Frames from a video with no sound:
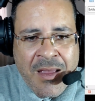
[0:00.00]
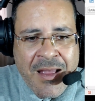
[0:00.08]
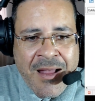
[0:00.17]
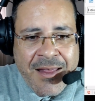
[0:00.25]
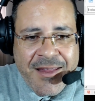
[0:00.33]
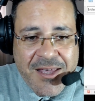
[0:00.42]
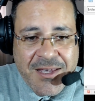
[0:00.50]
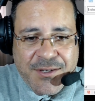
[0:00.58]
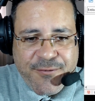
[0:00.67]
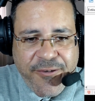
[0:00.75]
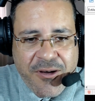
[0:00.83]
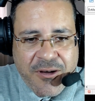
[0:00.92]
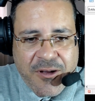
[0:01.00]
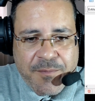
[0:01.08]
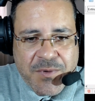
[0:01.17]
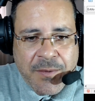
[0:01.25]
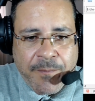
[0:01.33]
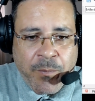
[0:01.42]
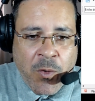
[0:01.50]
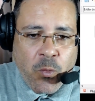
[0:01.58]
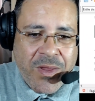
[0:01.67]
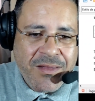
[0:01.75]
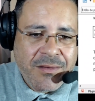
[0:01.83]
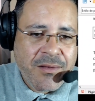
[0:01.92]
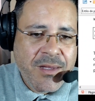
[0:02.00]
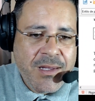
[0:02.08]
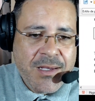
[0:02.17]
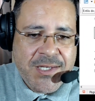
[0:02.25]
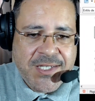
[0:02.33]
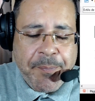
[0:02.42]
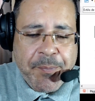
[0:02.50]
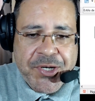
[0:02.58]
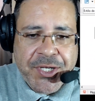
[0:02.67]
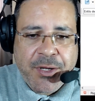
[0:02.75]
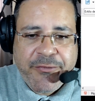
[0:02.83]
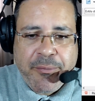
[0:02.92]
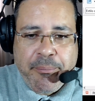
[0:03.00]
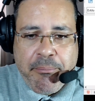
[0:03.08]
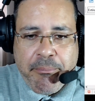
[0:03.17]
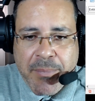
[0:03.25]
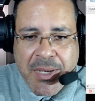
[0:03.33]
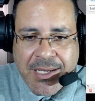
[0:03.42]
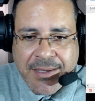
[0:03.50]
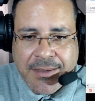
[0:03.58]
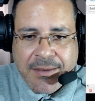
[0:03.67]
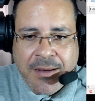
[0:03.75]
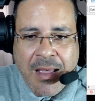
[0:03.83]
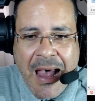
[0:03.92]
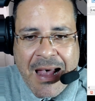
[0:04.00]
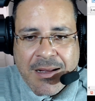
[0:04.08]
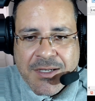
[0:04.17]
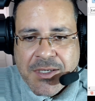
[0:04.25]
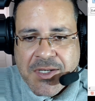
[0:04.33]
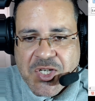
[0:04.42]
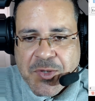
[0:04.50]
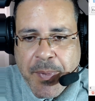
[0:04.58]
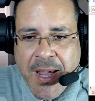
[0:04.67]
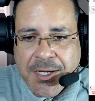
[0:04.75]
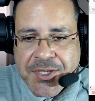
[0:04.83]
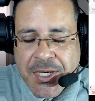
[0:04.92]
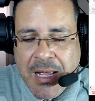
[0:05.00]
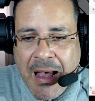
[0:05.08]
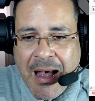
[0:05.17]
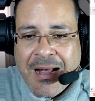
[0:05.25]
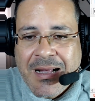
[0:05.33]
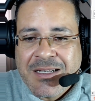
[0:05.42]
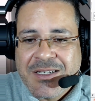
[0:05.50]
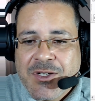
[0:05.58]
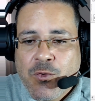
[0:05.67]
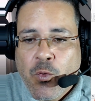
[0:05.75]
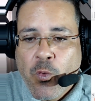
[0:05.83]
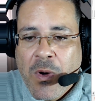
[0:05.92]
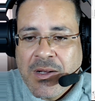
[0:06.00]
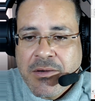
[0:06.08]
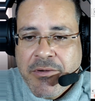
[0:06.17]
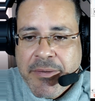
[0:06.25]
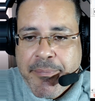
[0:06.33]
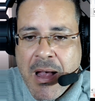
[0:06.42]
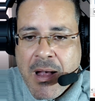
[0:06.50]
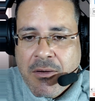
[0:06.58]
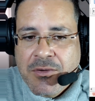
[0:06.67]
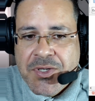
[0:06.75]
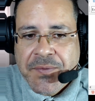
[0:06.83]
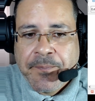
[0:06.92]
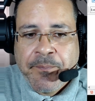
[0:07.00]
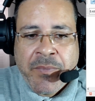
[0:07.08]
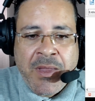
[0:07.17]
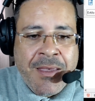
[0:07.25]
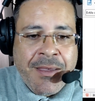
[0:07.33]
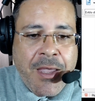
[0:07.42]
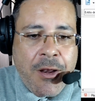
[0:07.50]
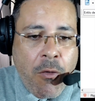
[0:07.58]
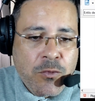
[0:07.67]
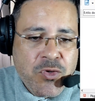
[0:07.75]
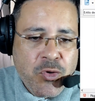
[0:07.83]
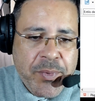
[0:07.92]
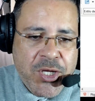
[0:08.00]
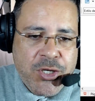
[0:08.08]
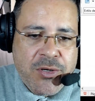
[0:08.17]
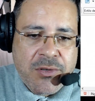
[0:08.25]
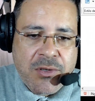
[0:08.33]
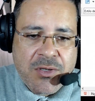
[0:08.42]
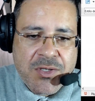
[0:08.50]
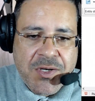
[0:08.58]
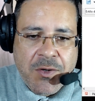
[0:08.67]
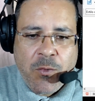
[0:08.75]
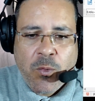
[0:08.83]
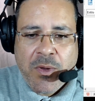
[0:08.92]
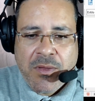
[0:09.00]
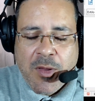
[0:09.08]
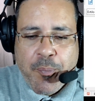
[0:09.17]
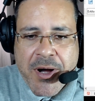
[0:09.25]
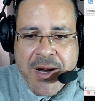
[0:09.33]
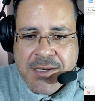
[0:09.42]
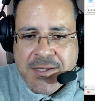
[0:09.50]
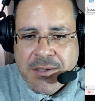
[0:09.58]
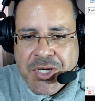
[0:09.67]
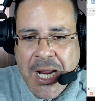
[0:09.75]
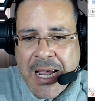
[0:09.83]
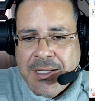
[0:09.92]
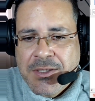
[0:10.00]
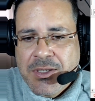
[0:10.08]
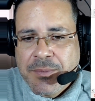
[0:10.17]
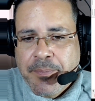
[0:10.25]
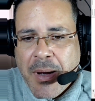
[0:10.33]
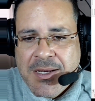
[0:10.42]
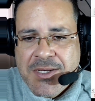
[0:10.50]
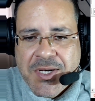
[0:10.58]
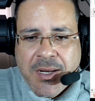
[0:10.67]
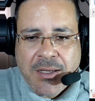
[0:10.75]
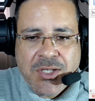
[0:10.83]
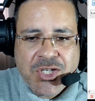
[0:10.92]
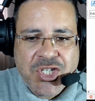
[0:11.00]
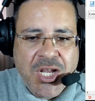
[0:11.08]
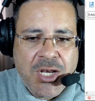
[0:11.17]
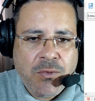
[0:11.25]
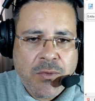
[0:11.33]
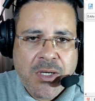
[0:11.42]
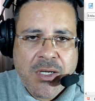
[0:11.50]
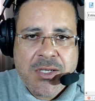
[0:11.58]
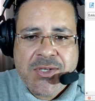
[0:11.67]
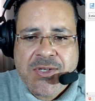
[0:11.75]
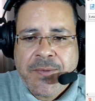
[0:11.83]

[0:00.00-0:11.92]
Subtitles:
These verbs, with the exception of mean and expect and wonder about, can also be used with the present and the past continuous